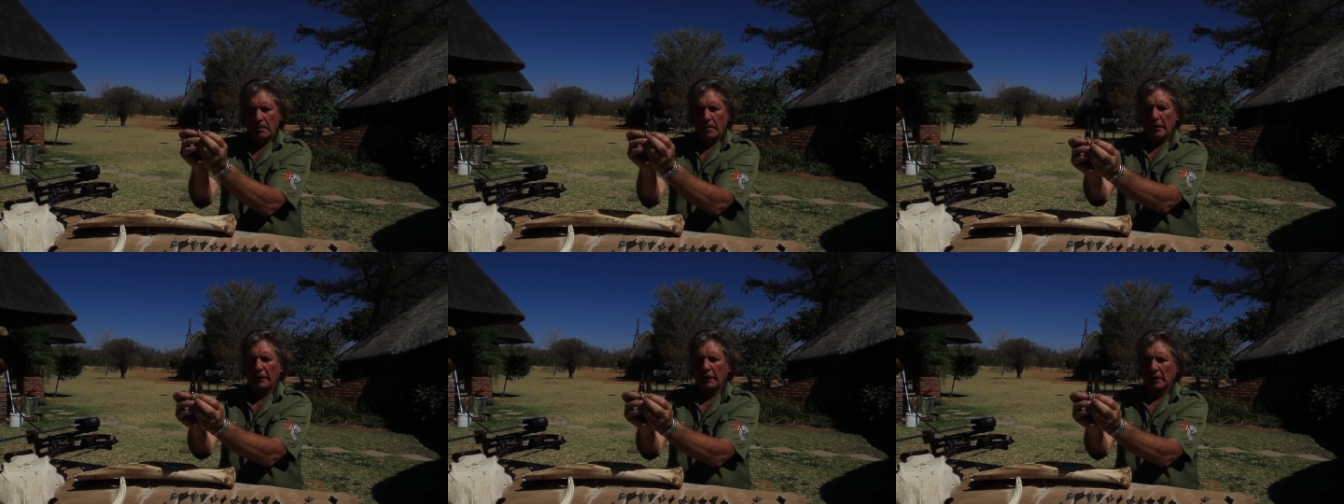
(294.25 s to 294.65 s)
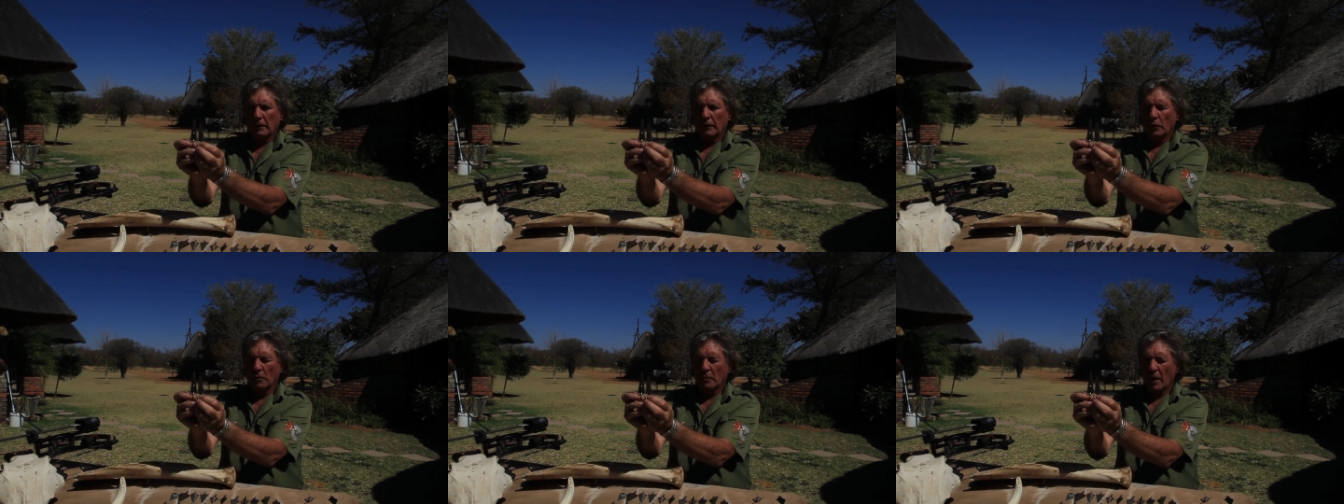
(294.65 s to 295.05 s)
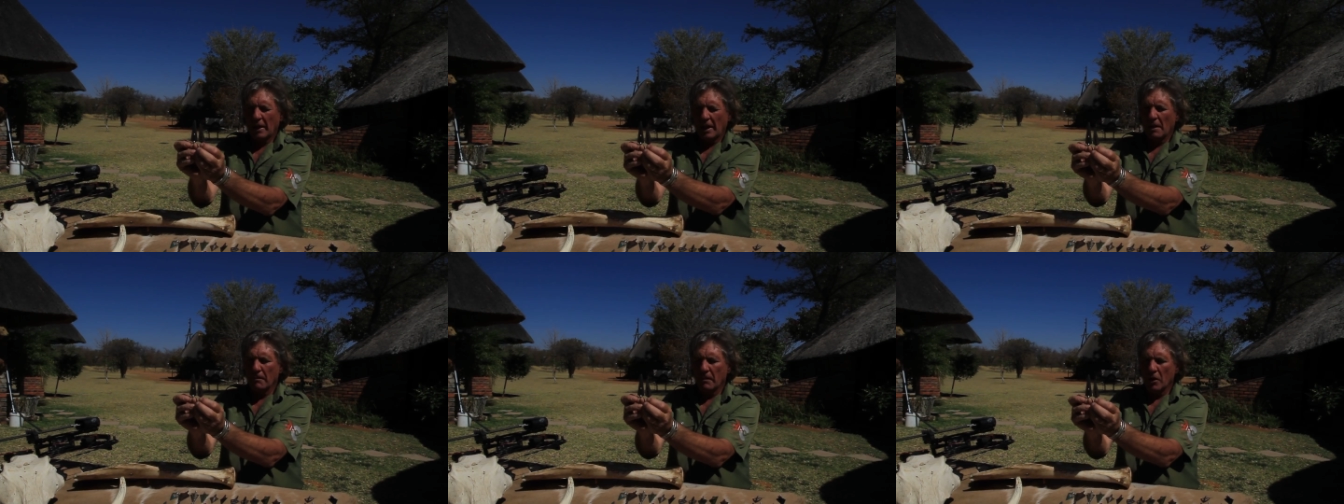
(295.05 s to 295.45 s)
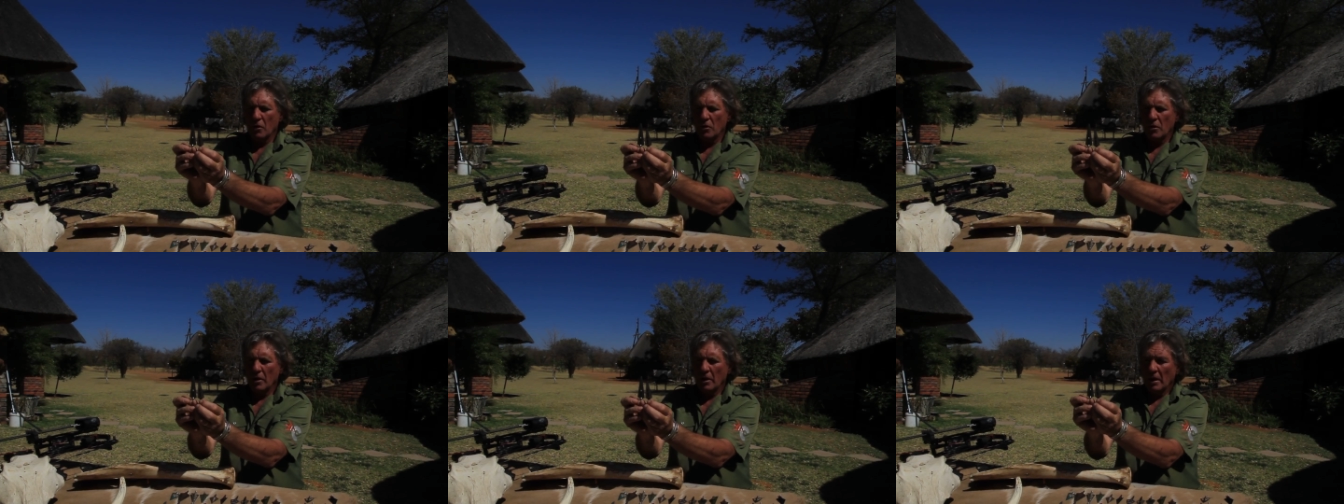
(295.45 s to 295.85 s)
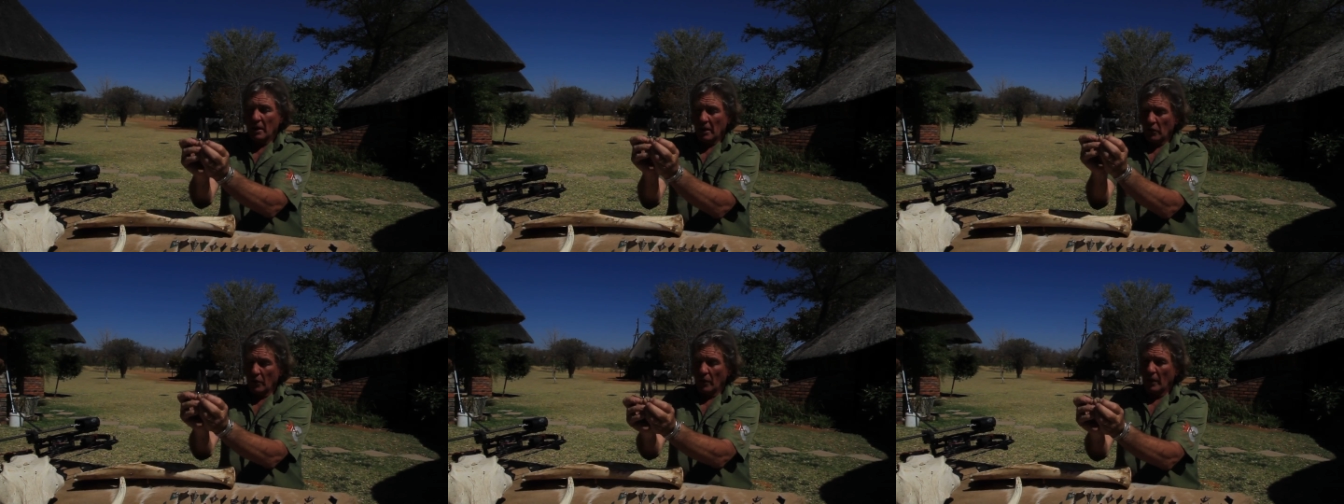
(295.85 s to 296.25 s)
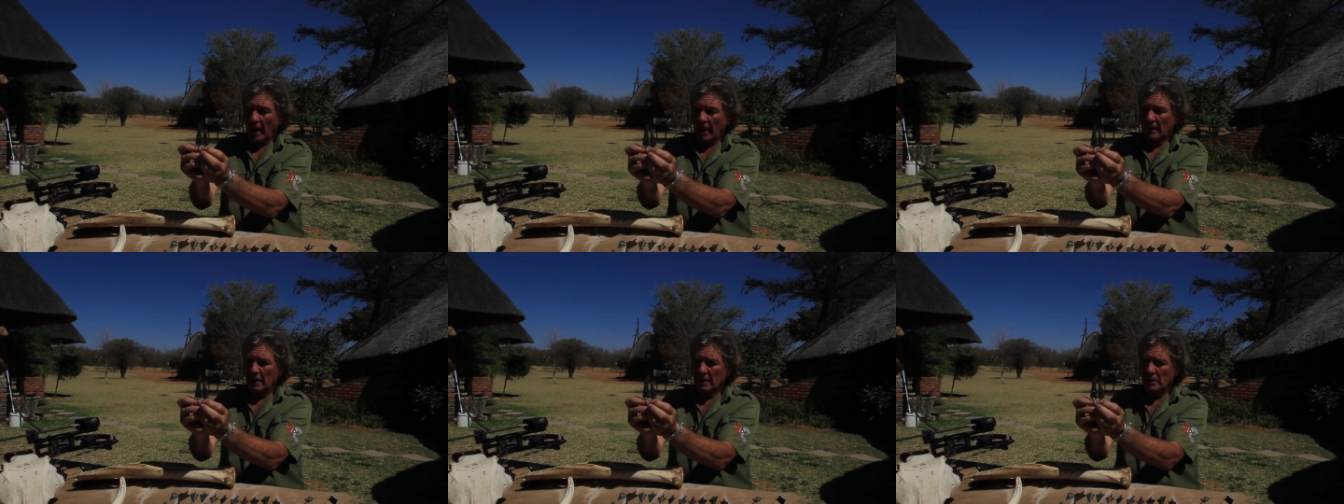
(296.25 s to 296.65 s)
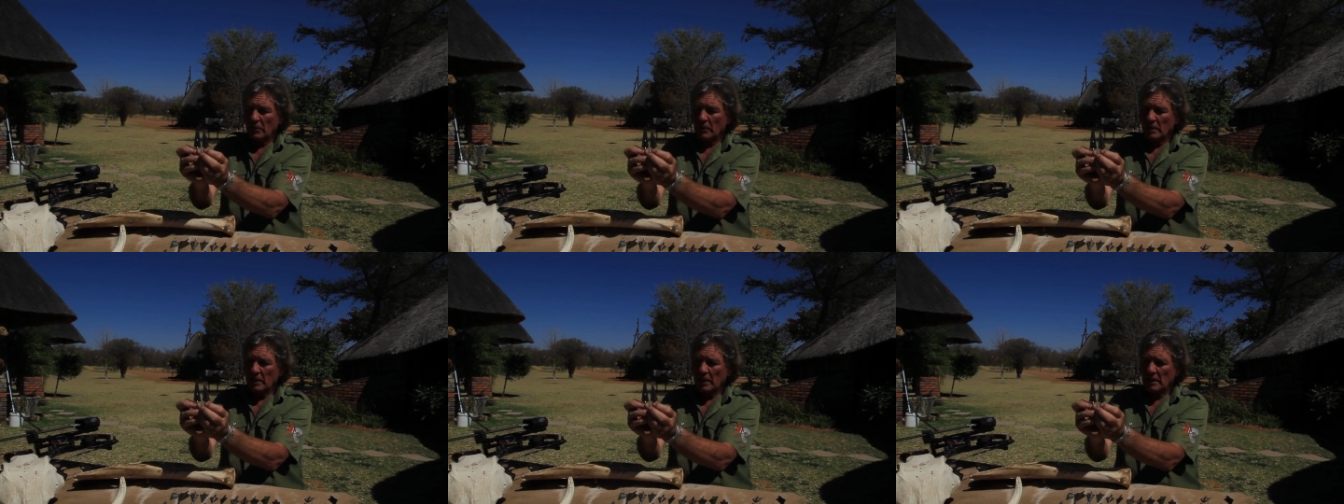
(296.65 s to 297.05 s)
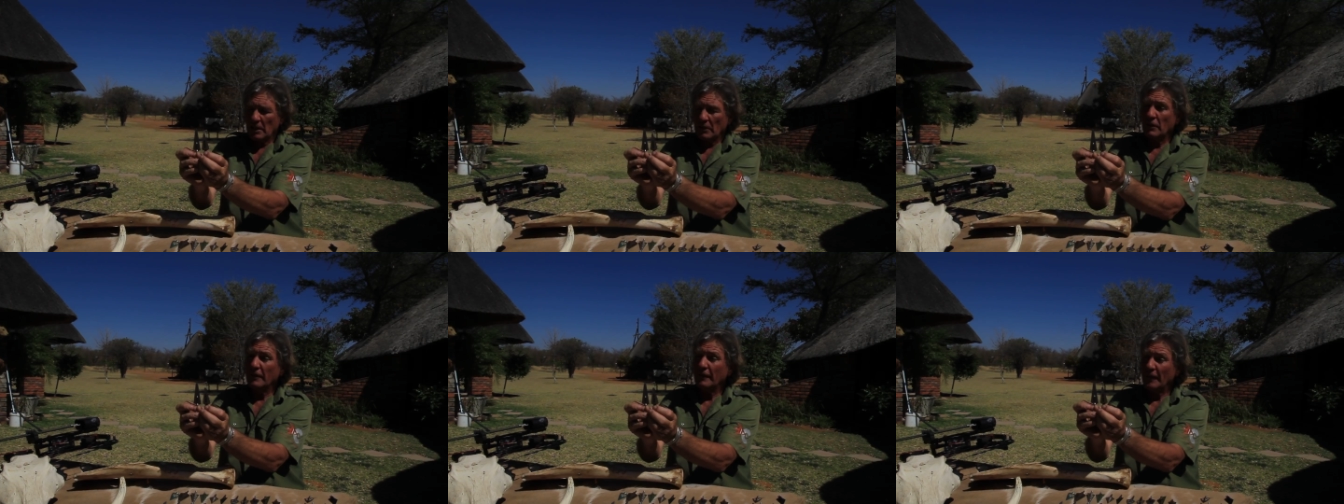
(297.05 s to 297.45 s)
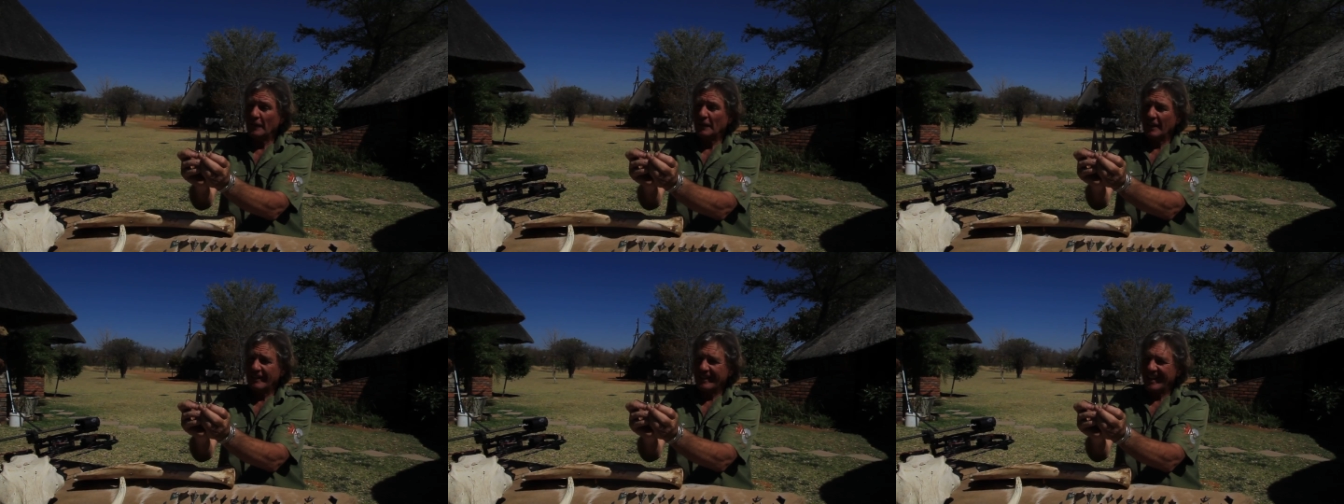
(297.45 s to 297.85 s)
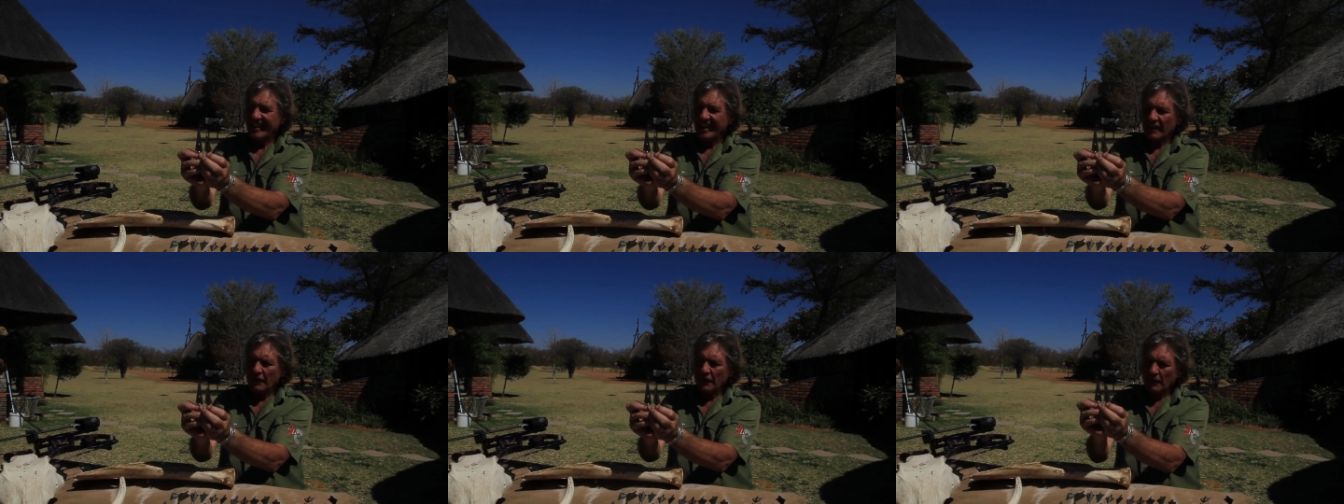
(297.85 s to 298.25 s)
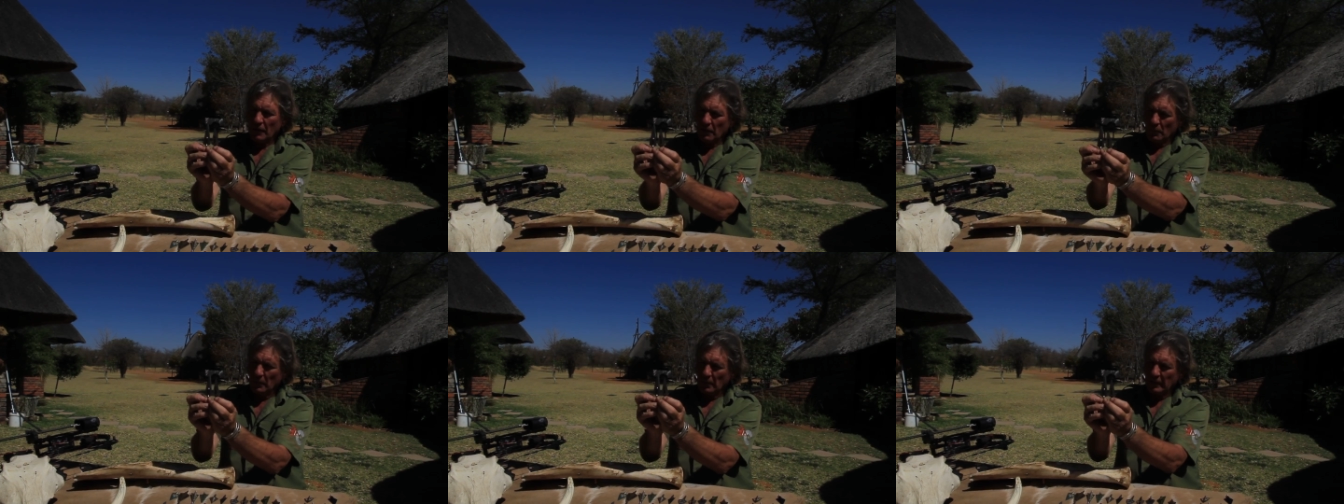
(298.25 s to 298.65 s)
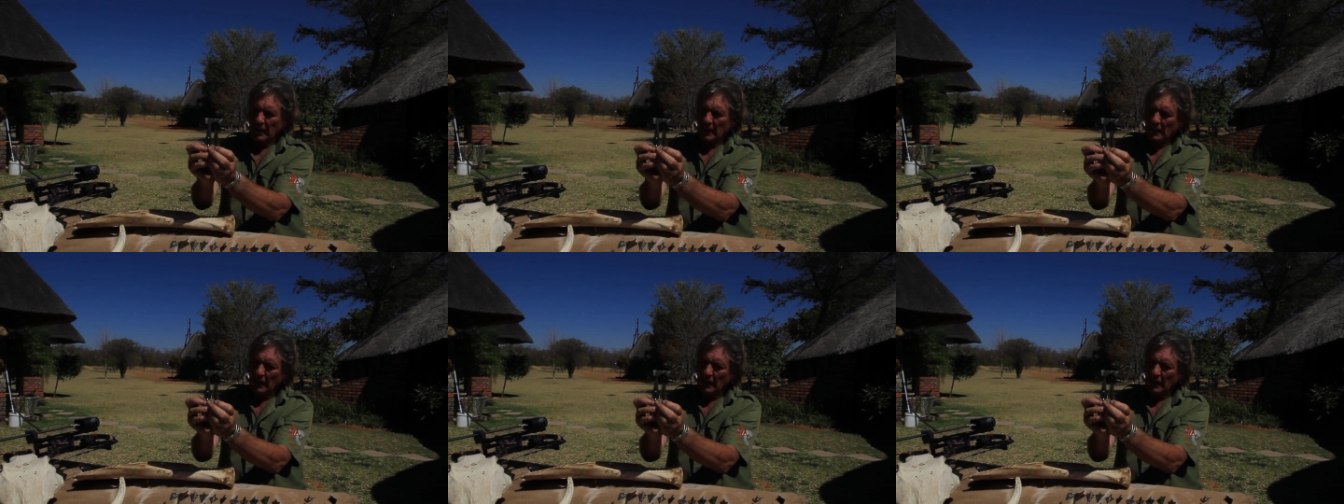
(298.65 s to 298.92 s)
Perfect for breaking bone you add this to a 650 grain arrow you will get